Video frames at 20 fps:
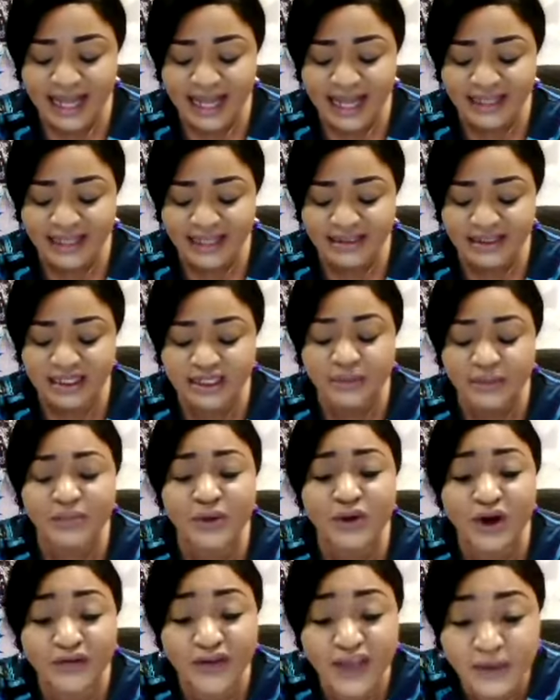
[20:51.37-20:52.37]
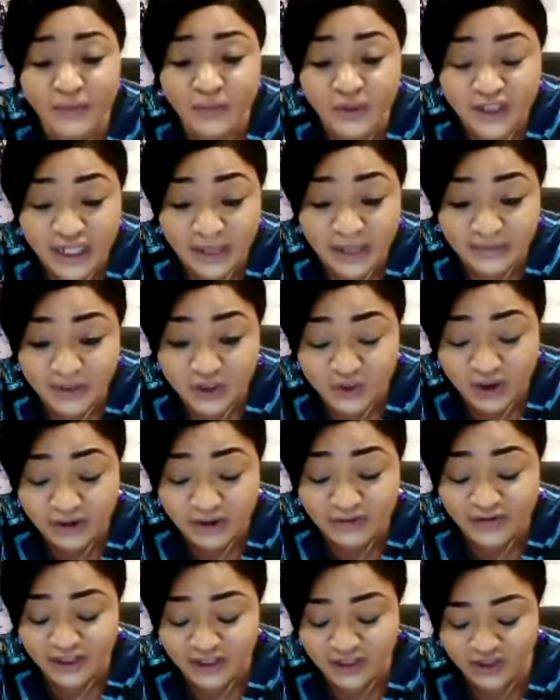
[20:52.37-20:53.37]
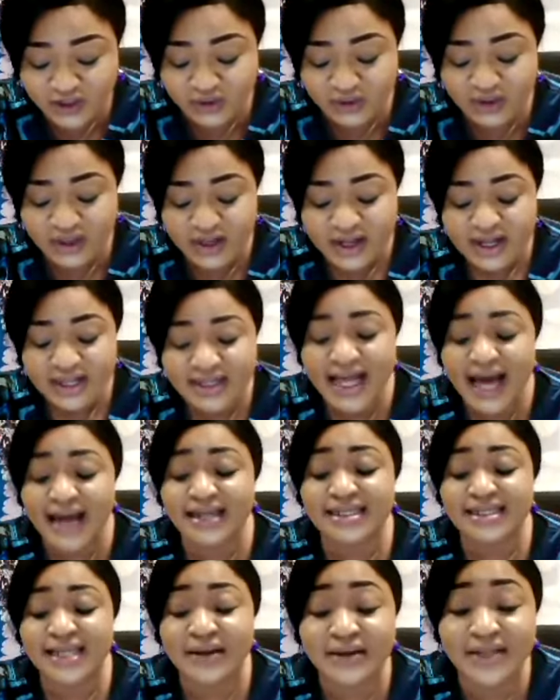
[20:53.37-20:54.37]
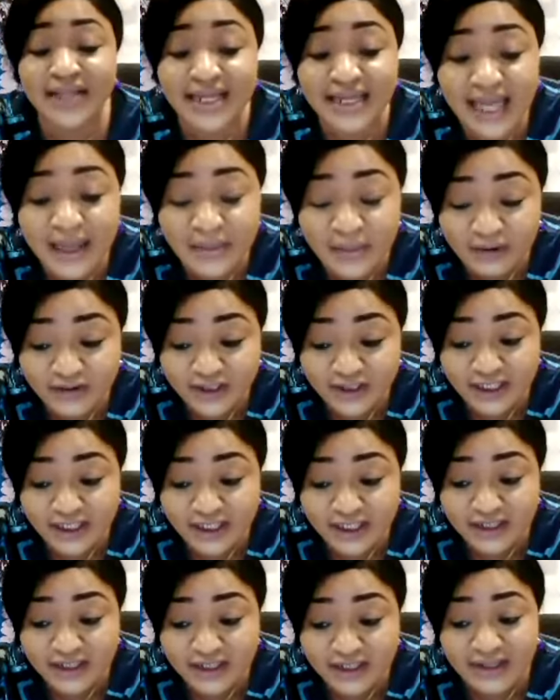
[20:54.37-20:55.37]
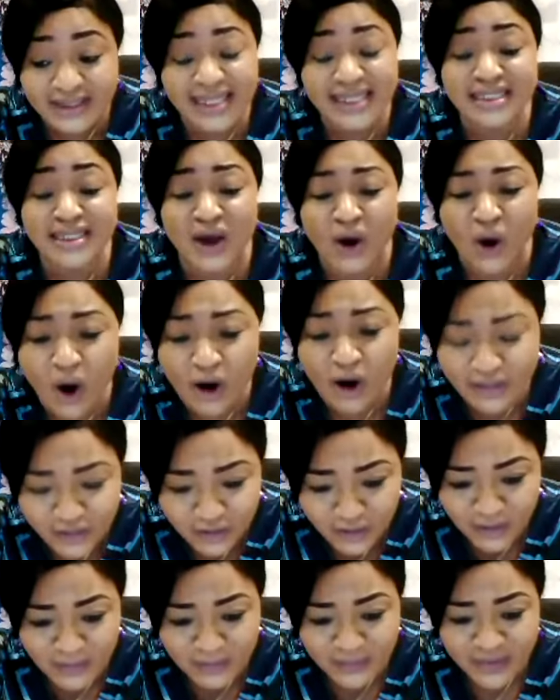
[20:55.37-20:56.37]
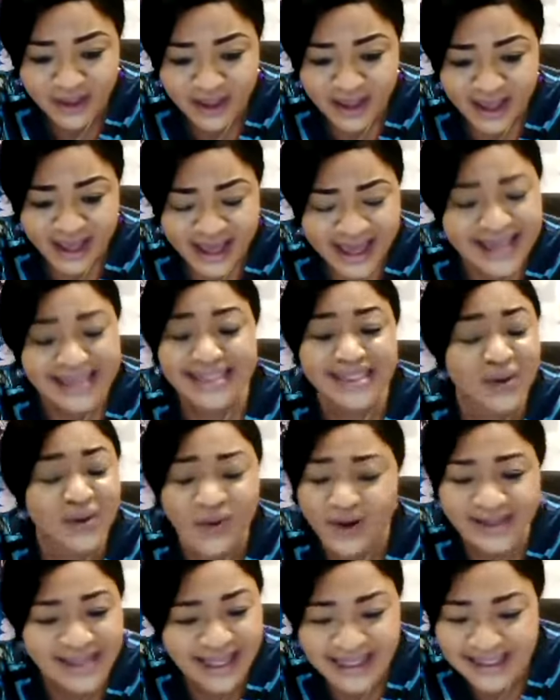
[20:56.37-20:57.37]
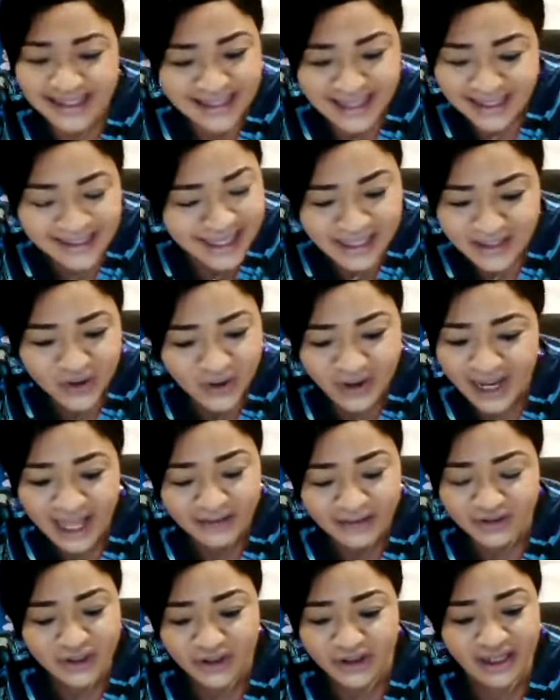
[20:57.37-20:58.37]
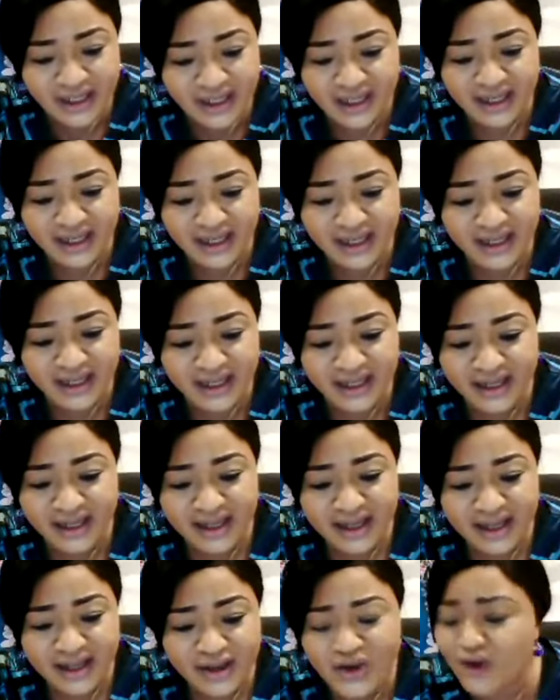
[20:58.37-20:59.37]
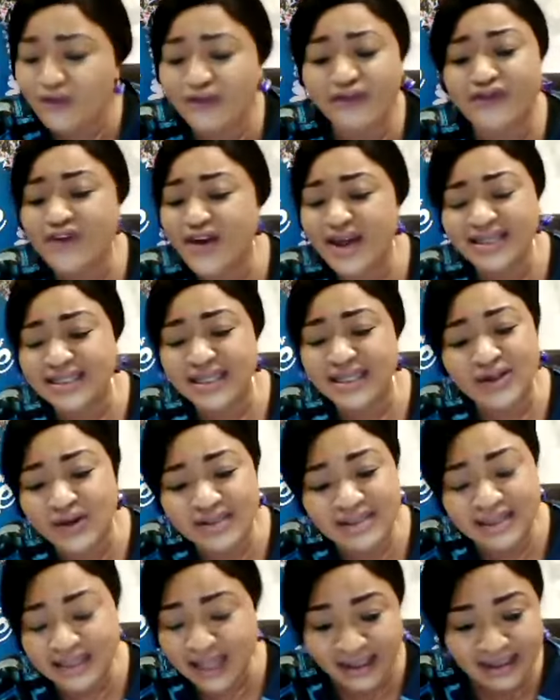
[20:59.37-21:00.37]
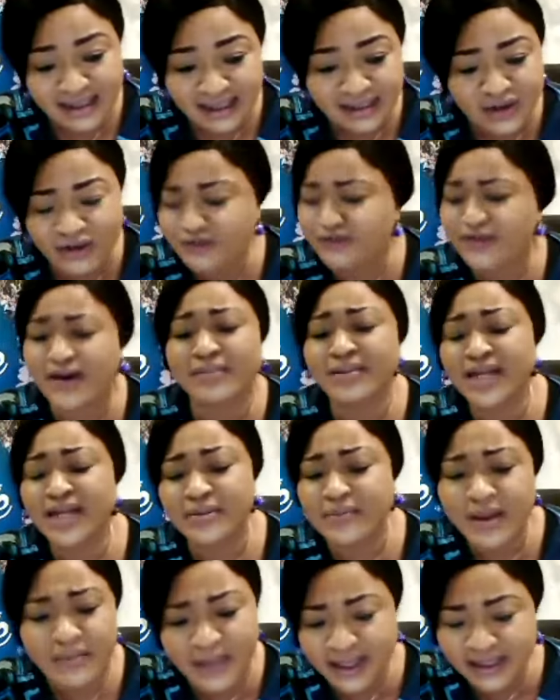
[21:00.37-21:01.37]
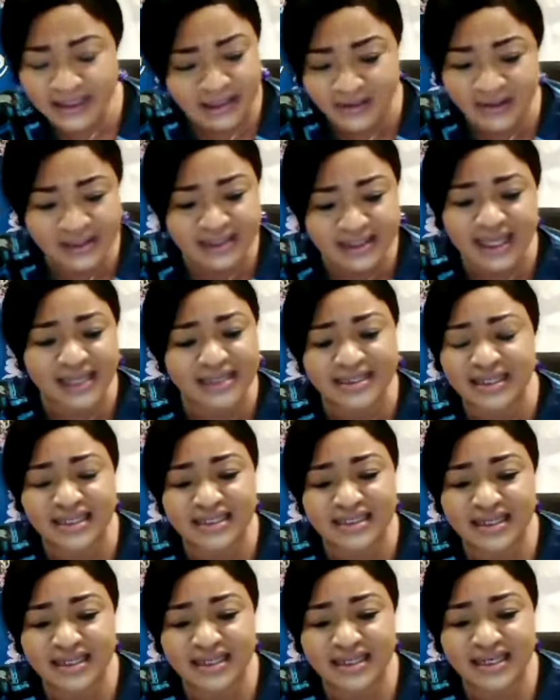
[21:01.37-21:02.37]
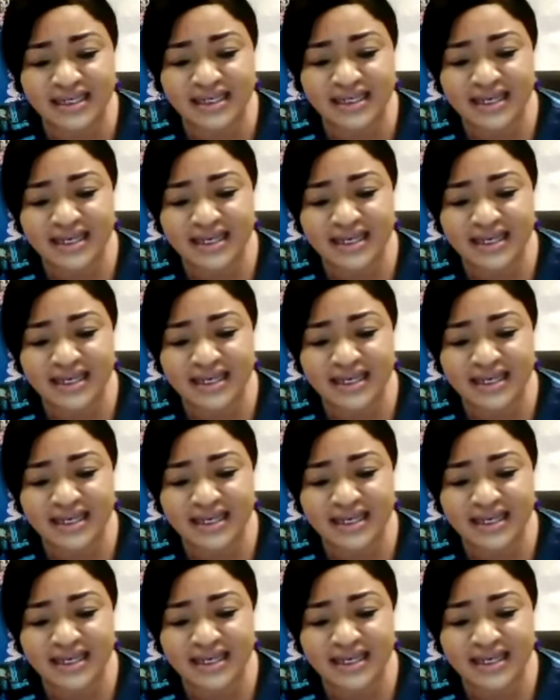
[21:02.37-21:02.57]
That's in the book of Hebrews, chapter 12, verse 2. That is another name of Jesus. He's the author. He's the one that started your life journey. Your friends did not start it. Your family members did not start it.